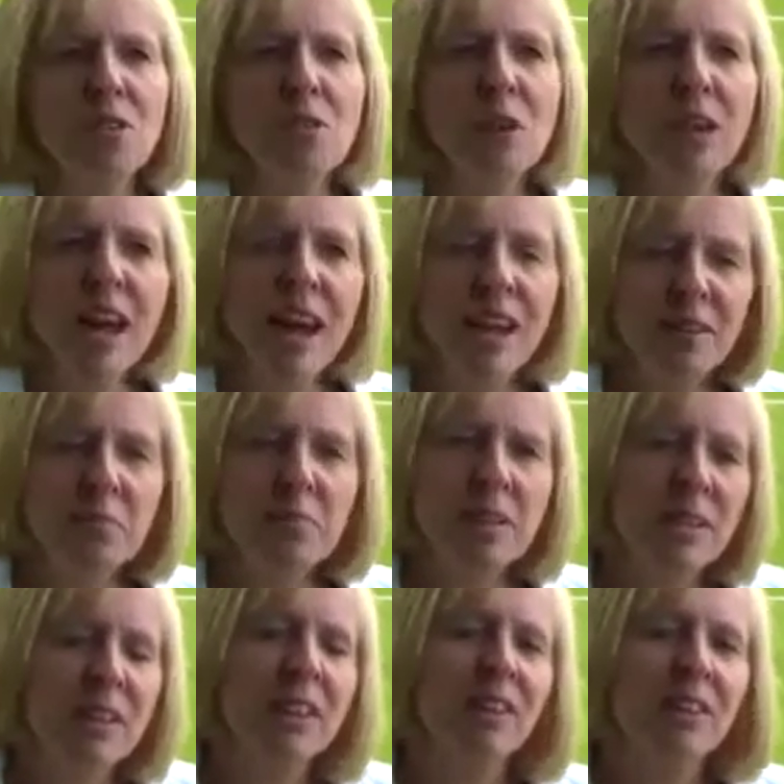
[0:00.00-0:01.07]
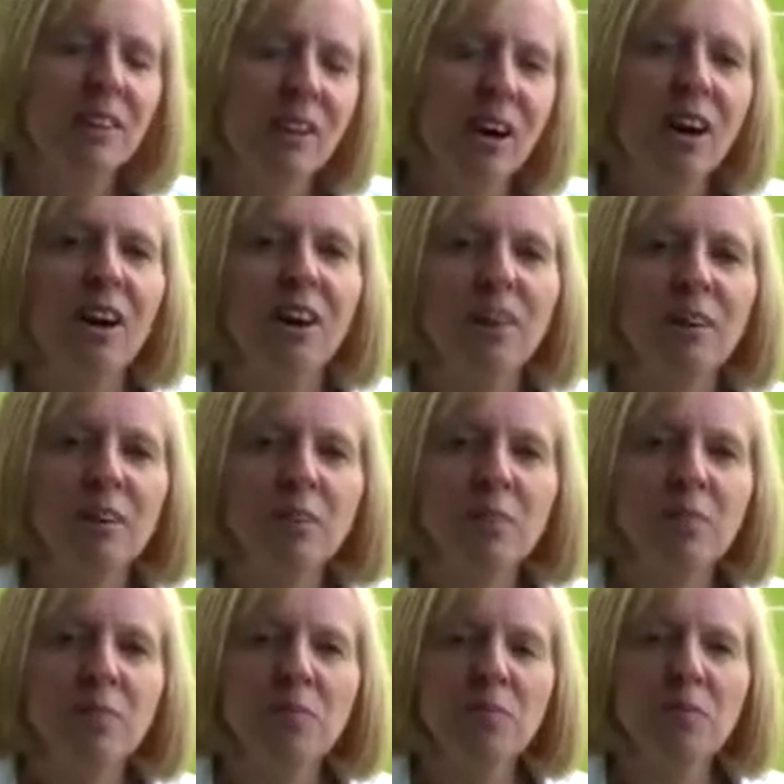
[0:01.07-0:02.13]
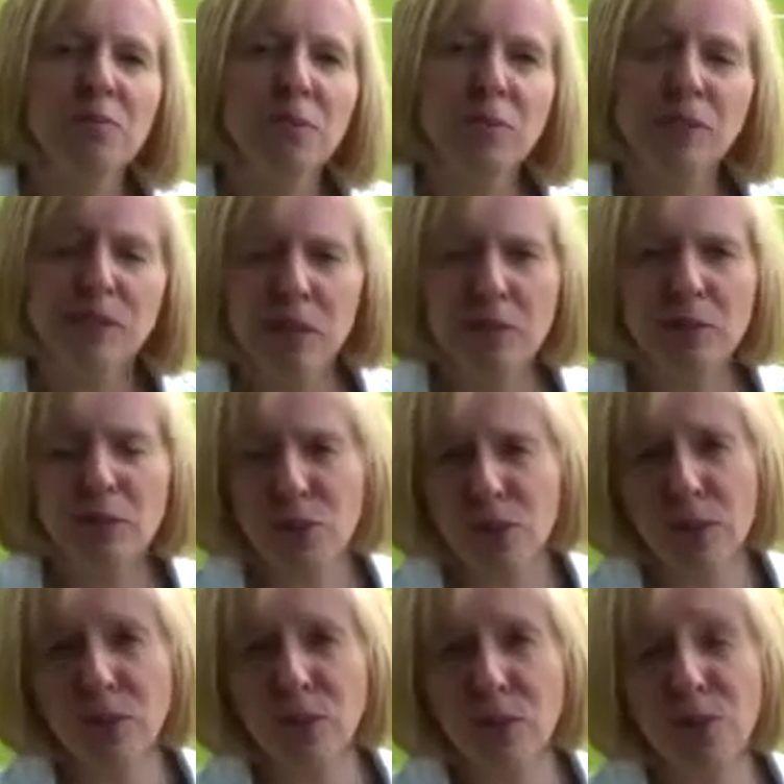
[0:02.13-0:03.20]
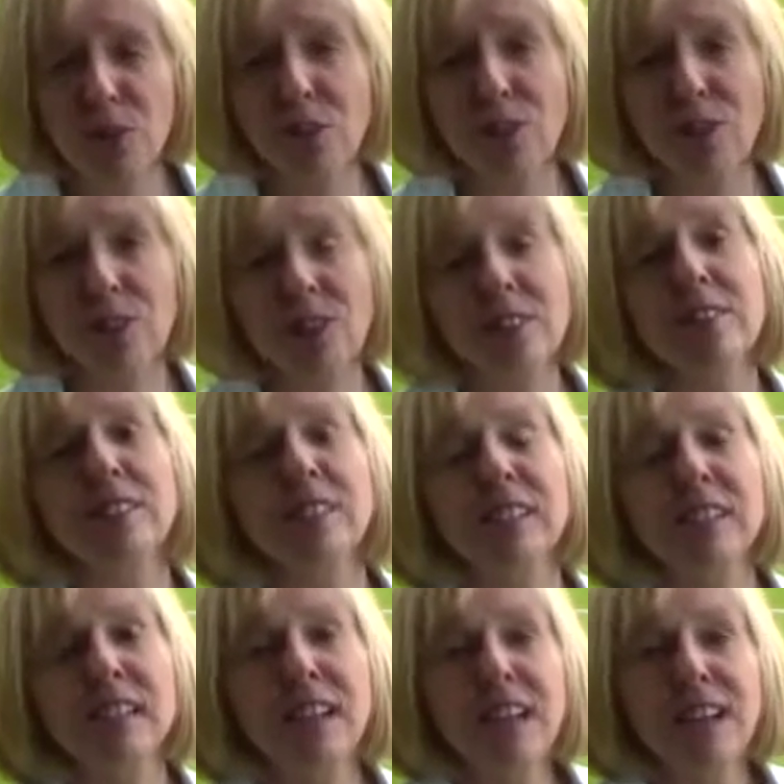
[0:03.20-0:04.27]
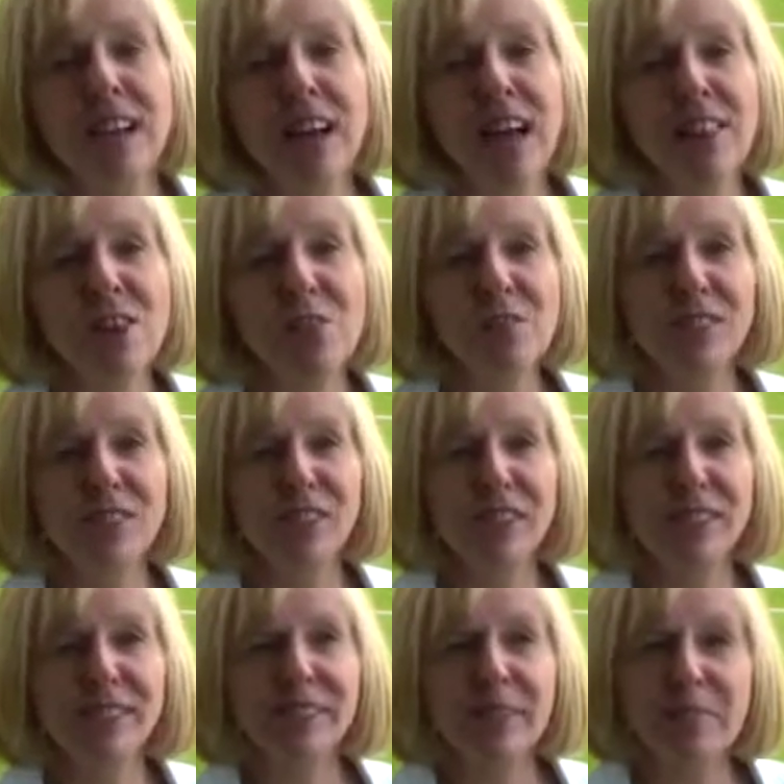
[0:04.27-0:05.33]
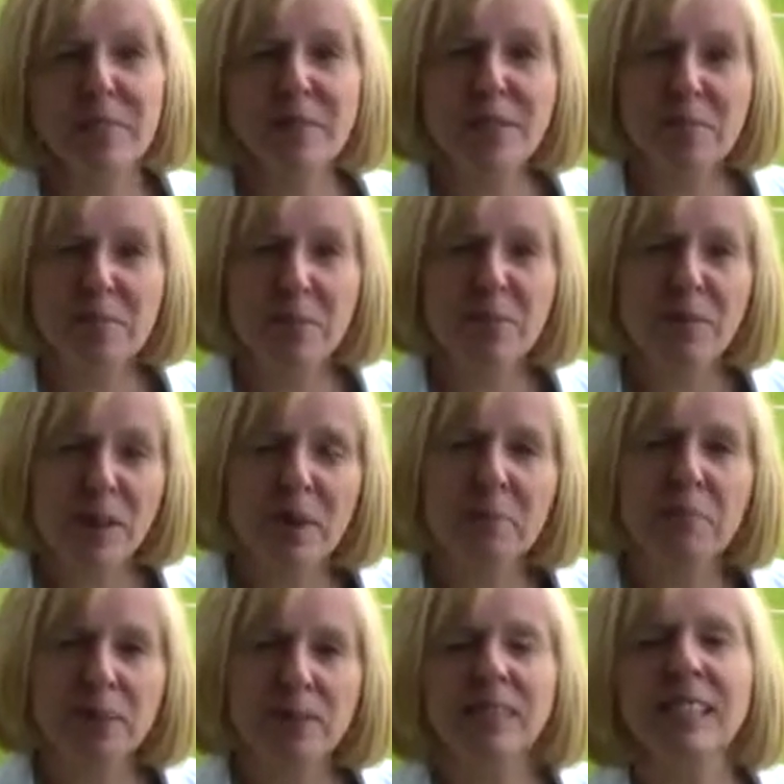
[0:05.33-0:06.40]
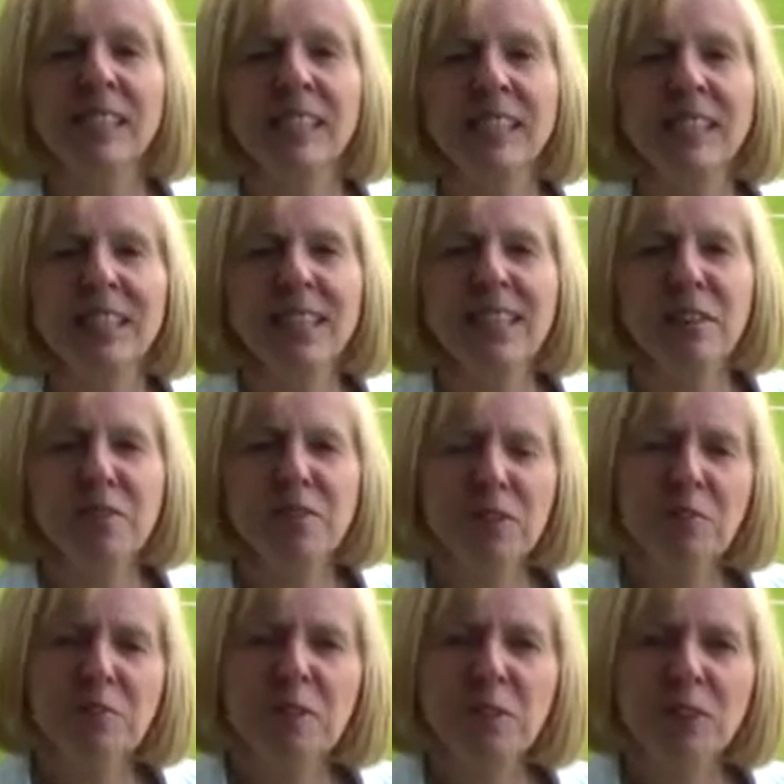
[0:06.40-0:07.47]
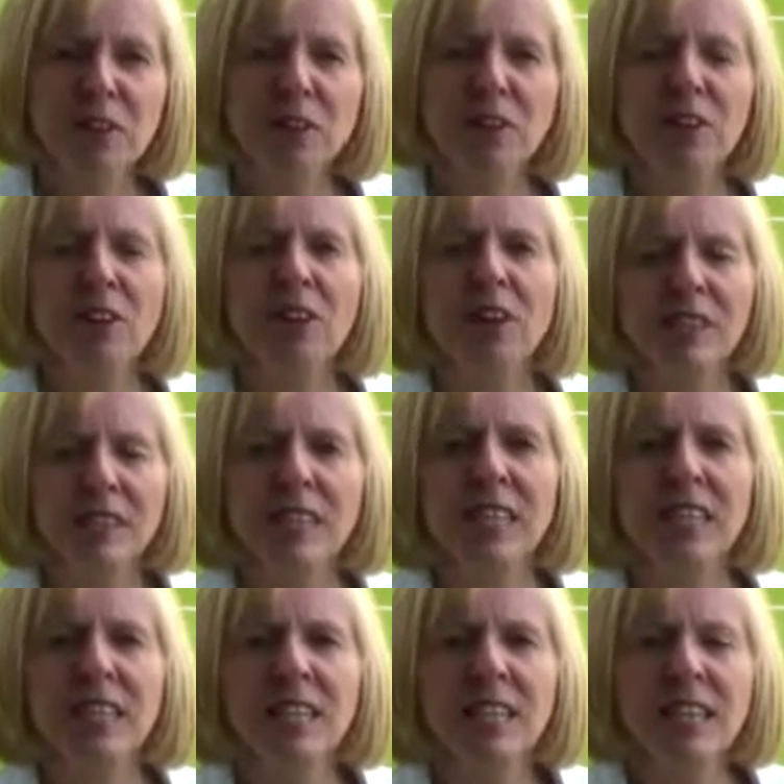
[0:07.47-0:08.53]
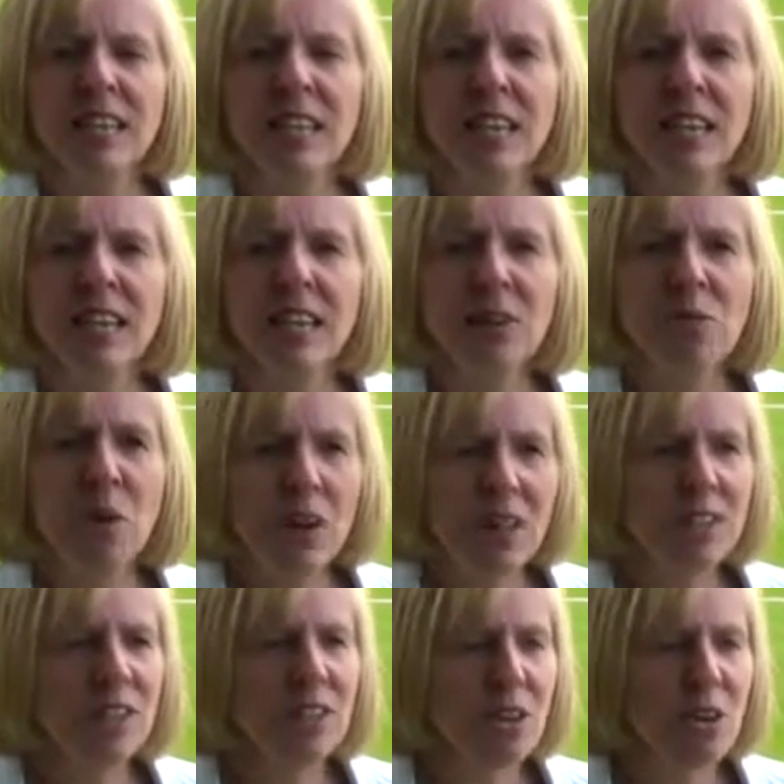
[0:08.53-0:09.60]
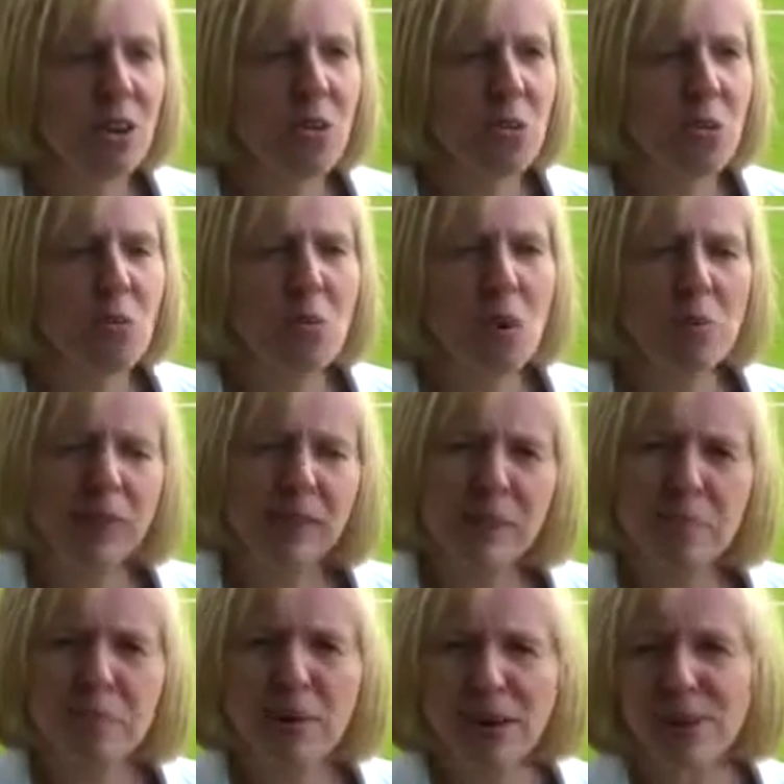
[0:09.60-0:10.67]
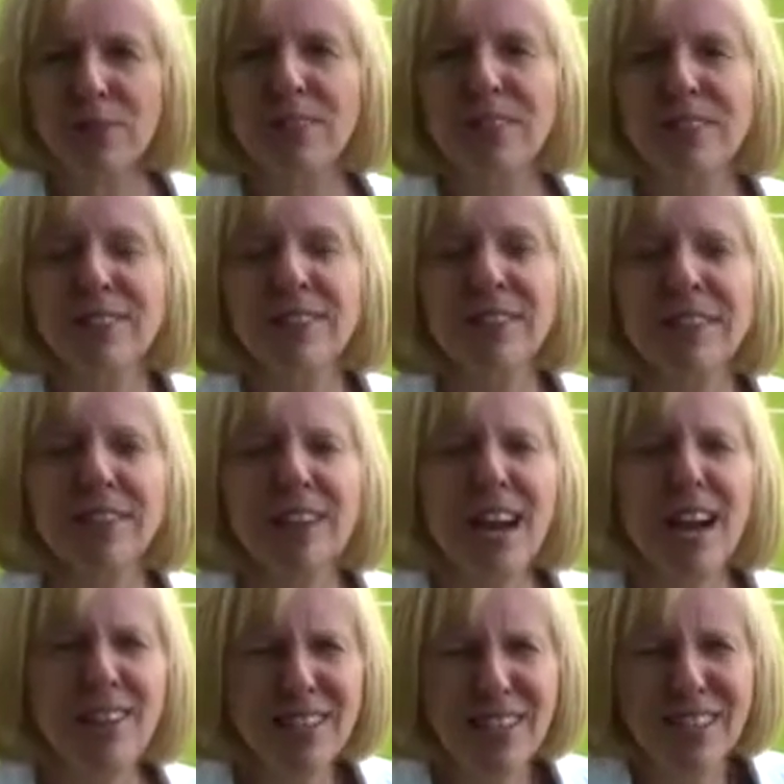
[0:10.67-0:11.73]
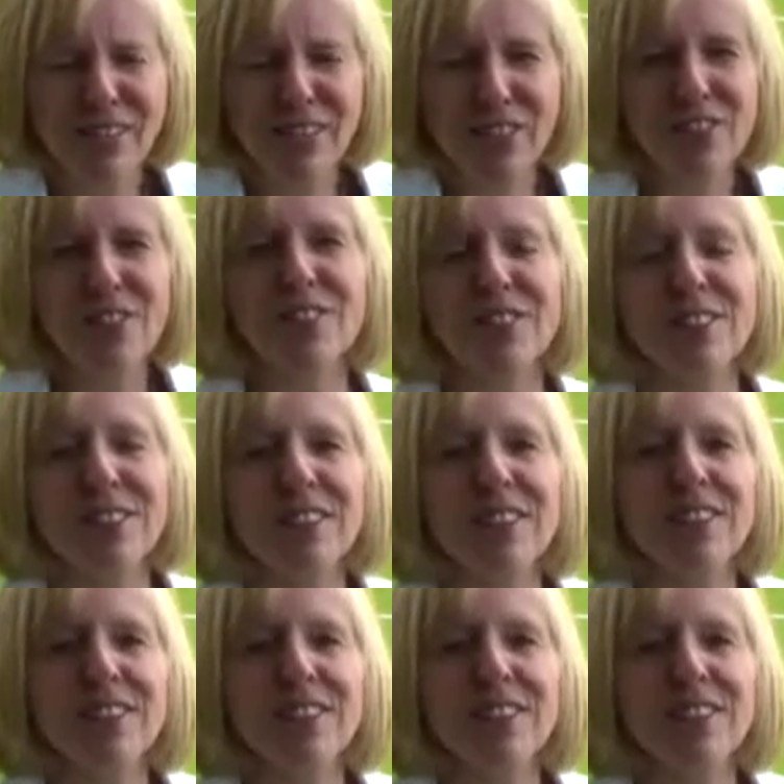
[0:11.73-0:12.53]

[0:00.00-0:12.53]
We hadn't been here long before we stumbled across Courtyard Arts, and there was just something about that building that filled me with curiosity. I wanted to know, what was it about? How did it start?